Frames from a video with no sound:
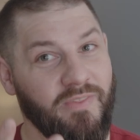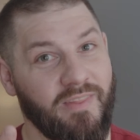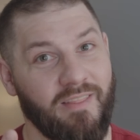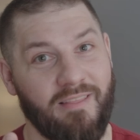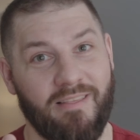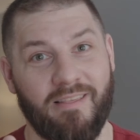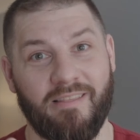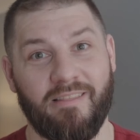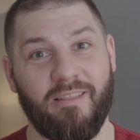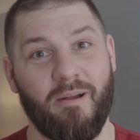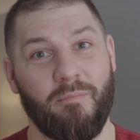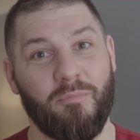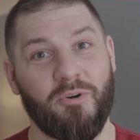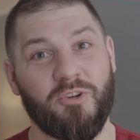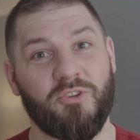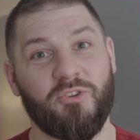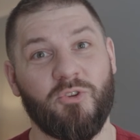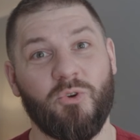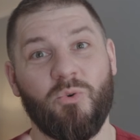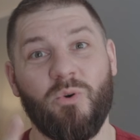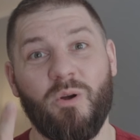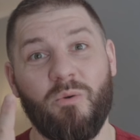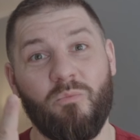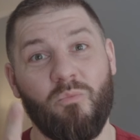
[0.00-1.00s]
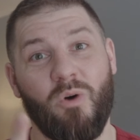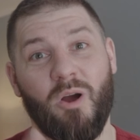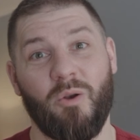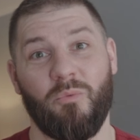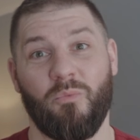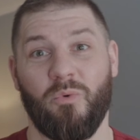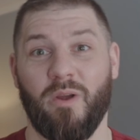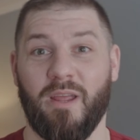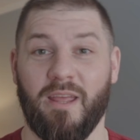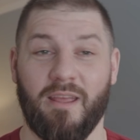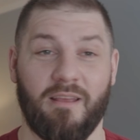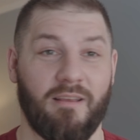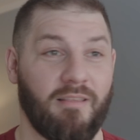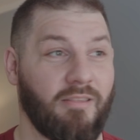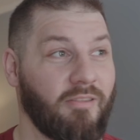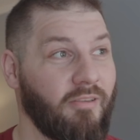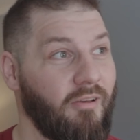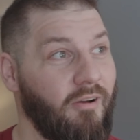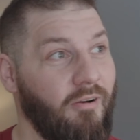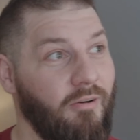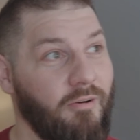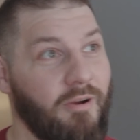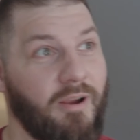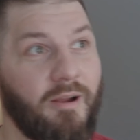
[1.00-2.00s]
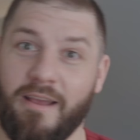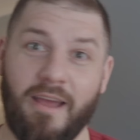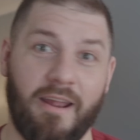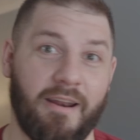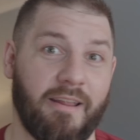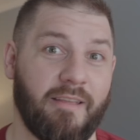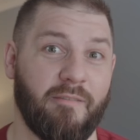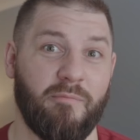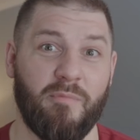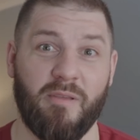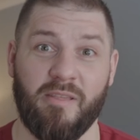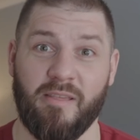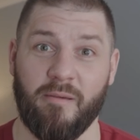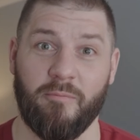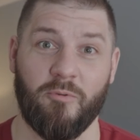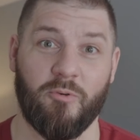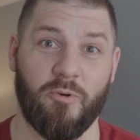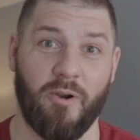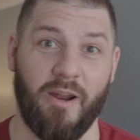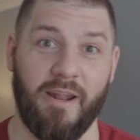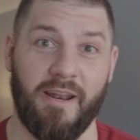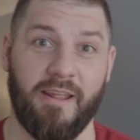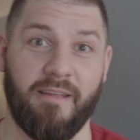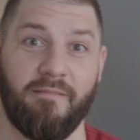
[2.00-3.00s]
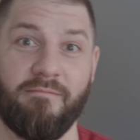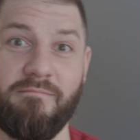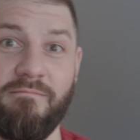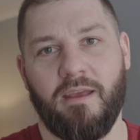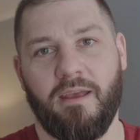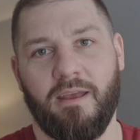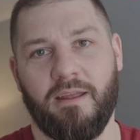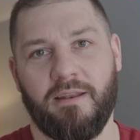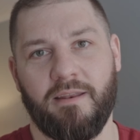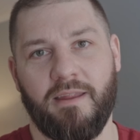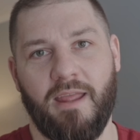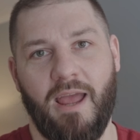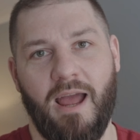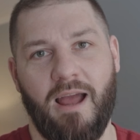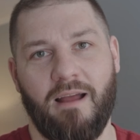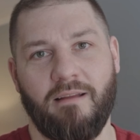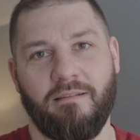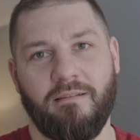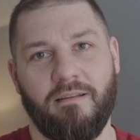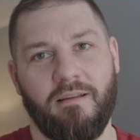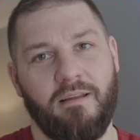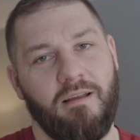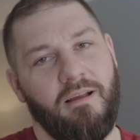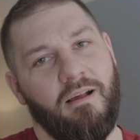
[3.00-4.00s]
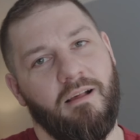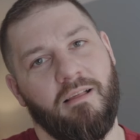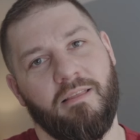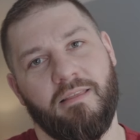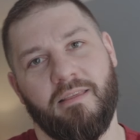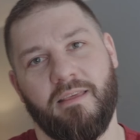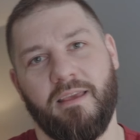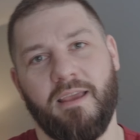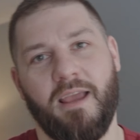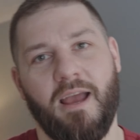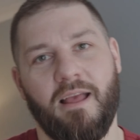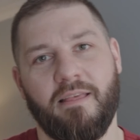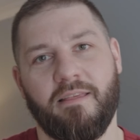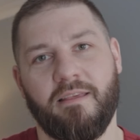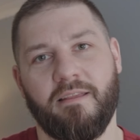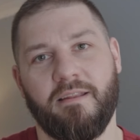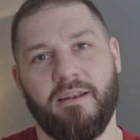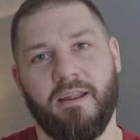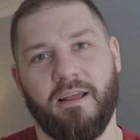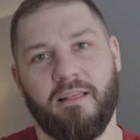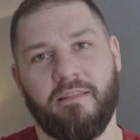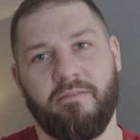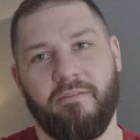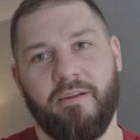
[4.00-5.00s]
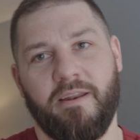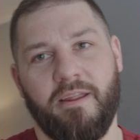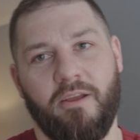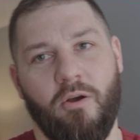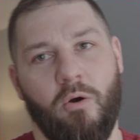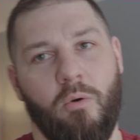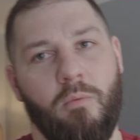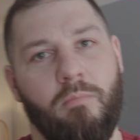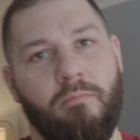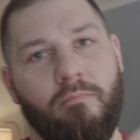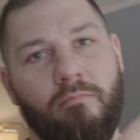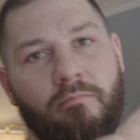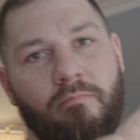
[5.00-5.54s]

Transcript: this is number two in one week, so gotta give me some credit. And yeah, I'll see you guys in the next video.